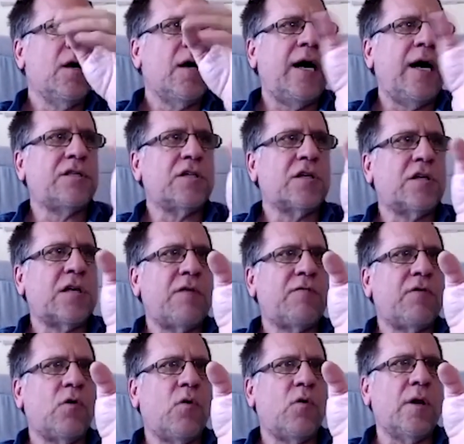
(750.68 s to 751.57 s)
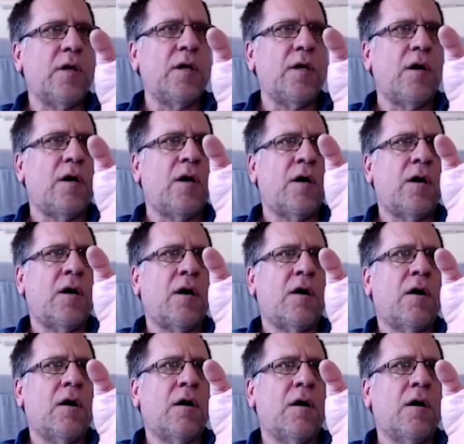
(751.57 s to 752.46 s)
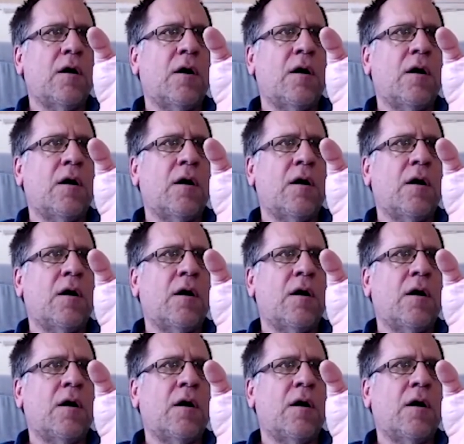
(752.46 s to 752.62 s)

adjectival qualia are, are,